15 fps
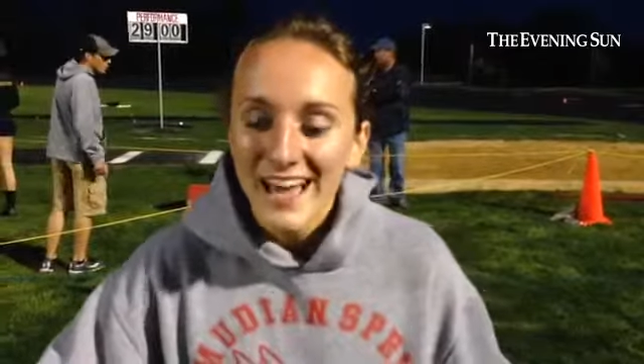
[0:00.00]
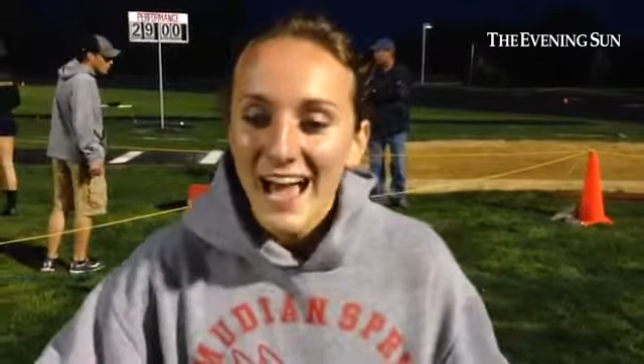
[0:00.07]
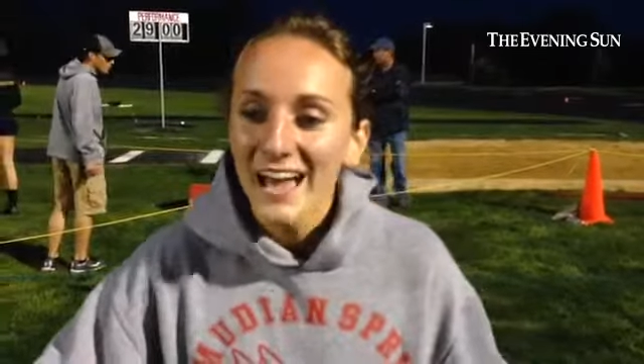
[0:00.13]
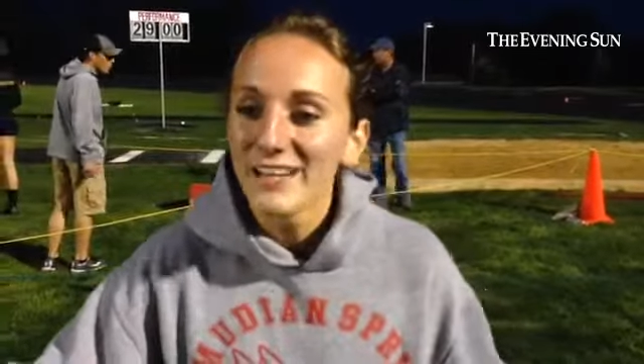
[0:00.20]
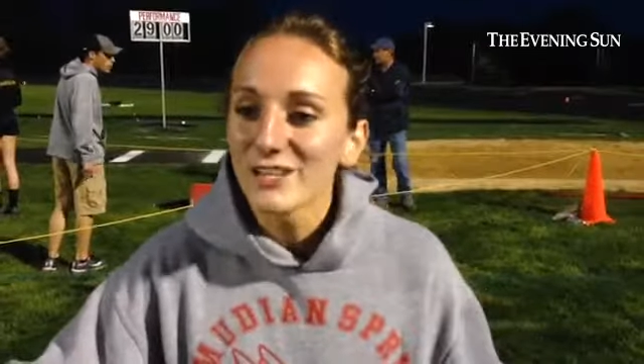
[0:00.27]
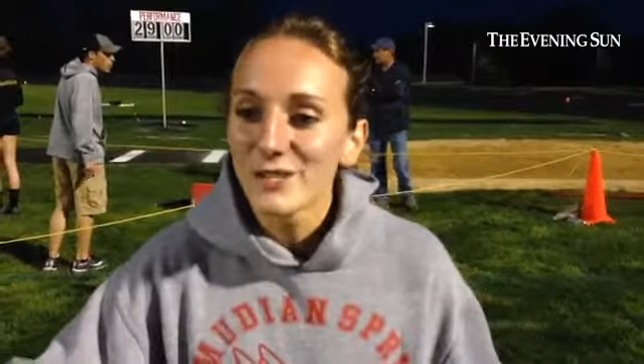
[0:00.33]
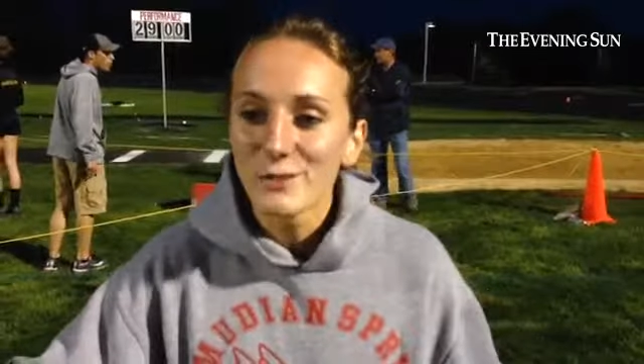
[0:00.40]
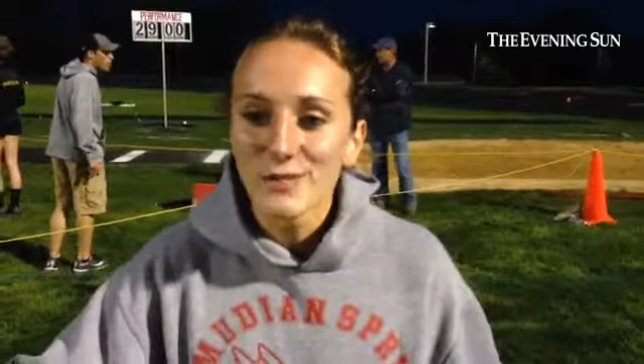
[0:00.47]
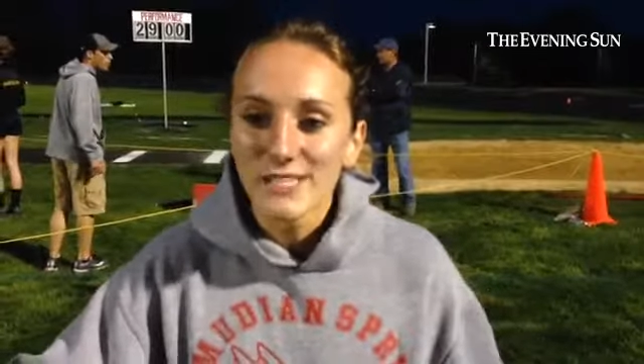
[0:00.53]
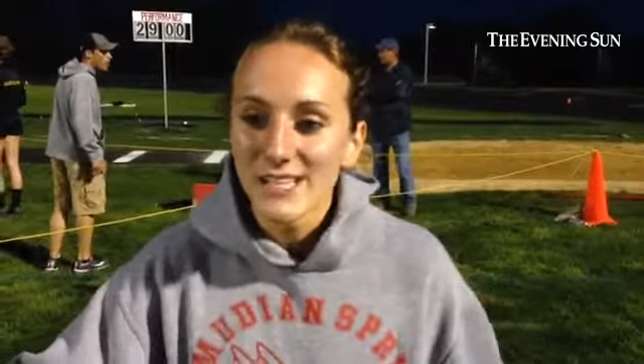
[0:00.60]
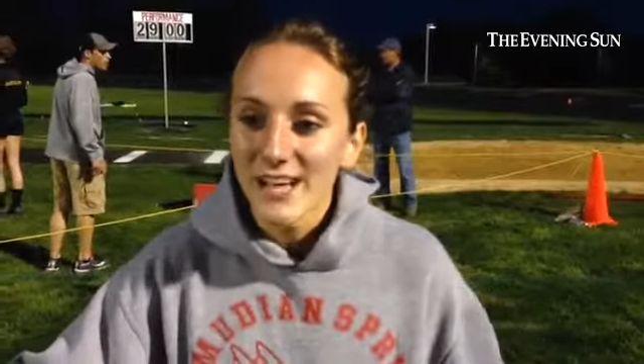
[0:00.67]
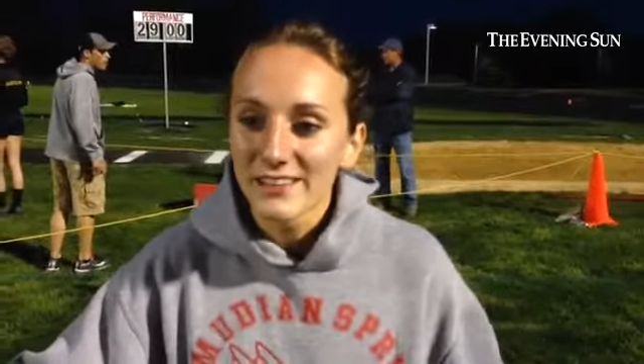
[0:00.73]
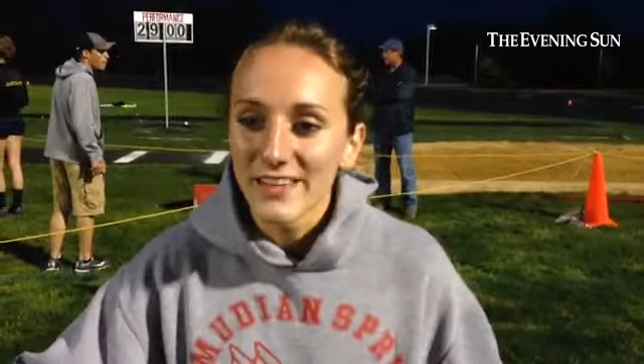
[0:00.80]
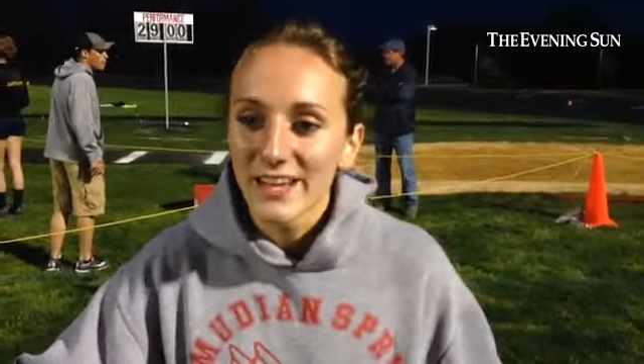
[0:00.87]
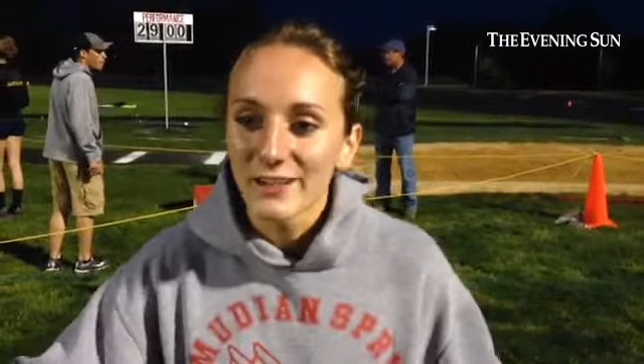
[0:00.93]
And she was
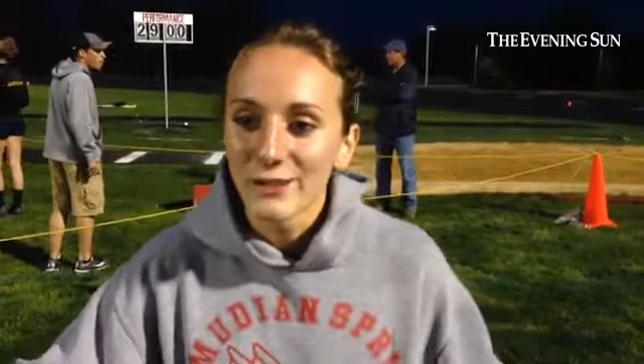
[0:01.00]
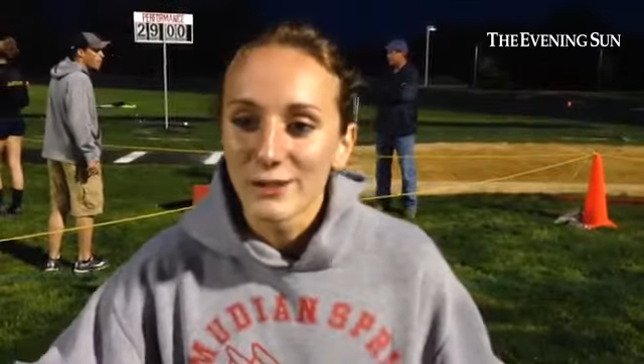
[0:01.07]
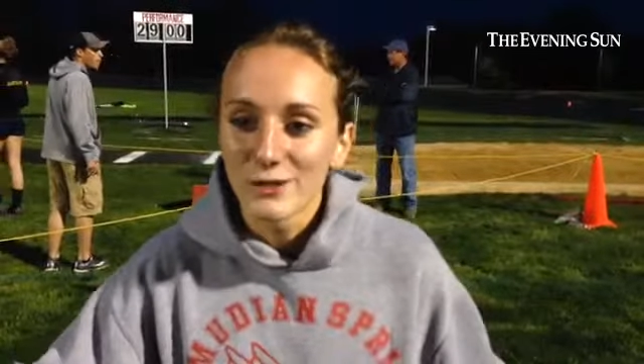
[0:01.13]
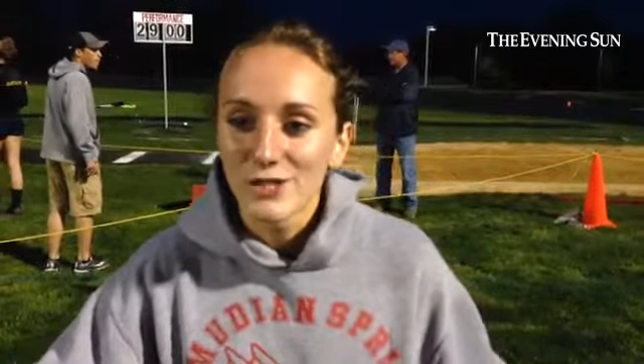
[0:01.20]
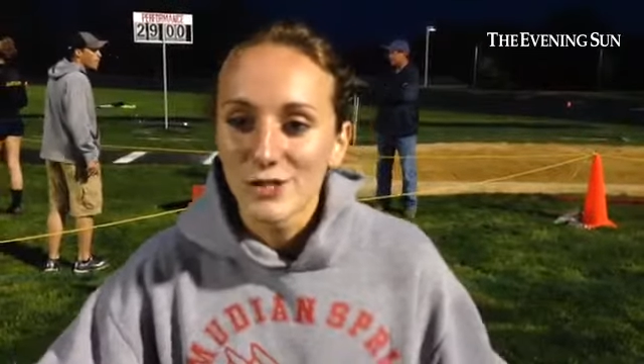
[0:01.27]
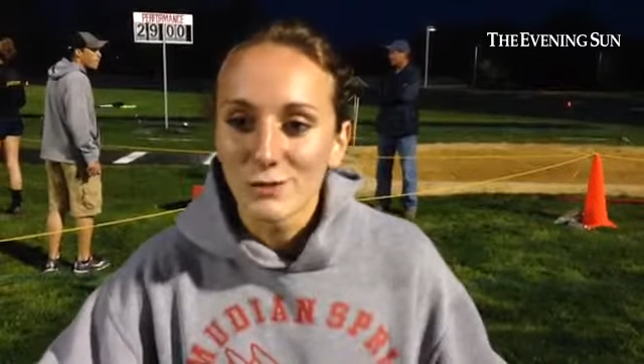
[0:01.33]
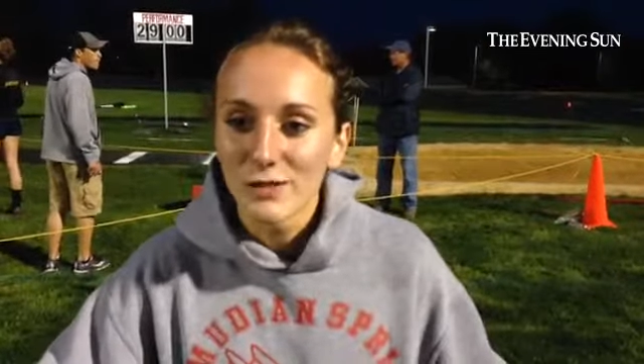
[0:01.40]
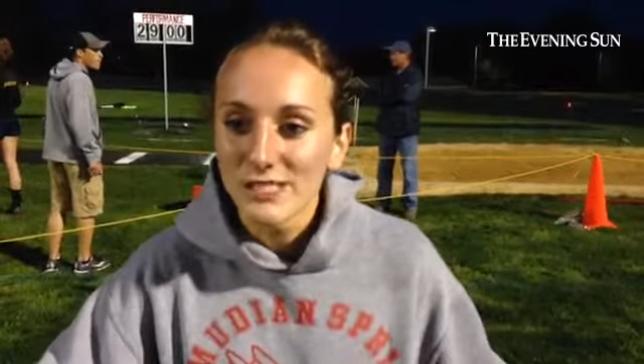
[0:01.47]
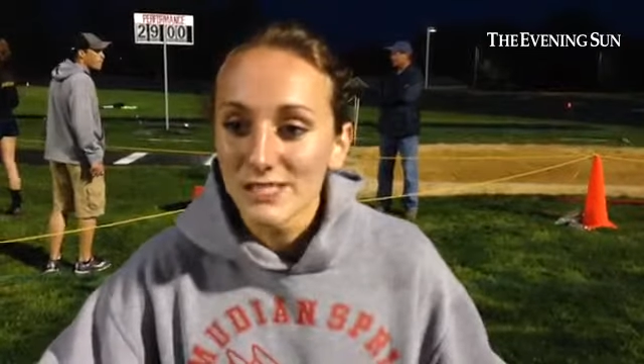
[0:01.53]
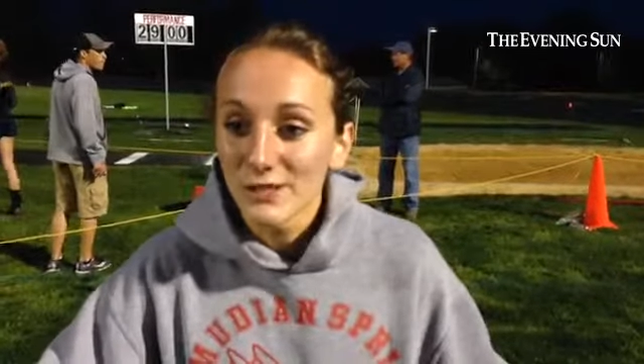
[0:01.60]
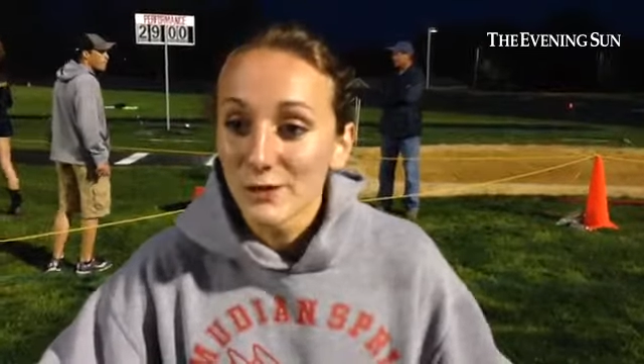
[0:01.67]
not that close. She wasn't